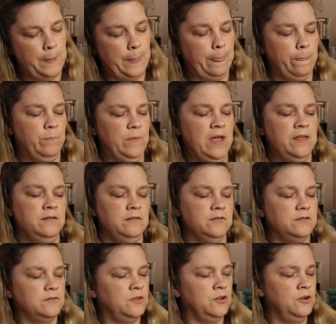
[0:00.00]
and
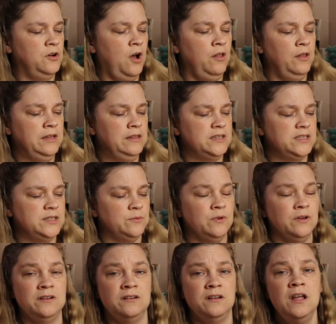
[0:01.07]
they're calling this
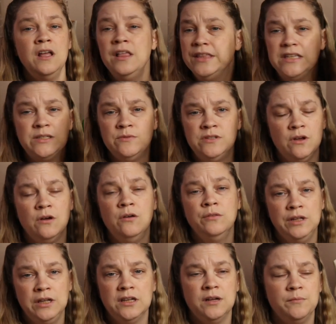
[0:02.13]
one's only a
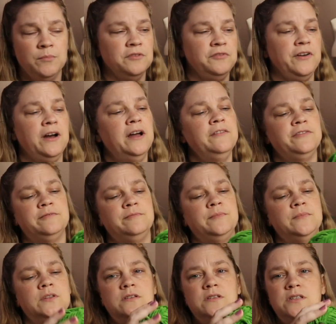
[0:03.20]
number 5.
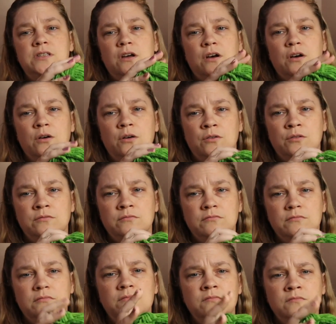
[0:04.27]
So
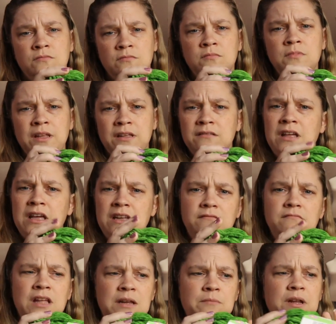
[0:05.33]

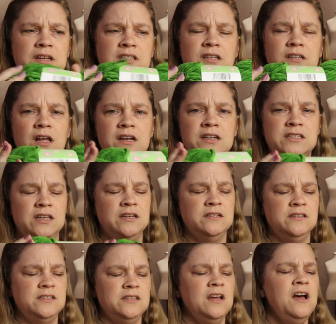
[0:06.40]
that makes a lot of sense.
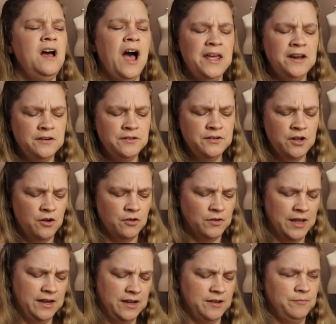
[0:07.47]
I don't know, like
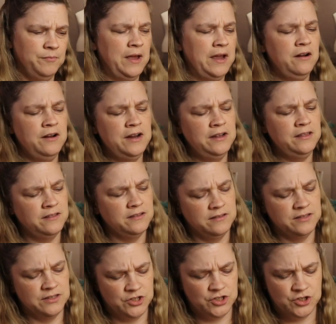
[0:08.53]
comparing the
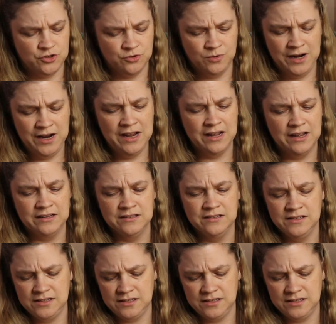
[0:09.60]
strands,